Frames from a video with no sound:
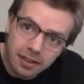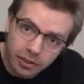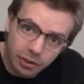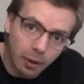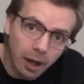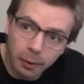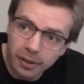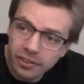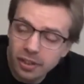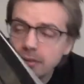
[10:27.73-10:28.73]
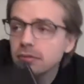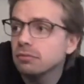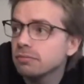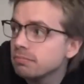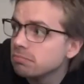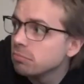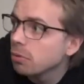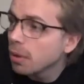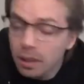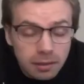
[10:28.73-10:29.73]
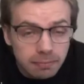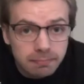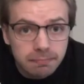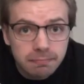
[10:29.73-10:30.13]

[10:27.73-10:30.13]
So how is it? Well,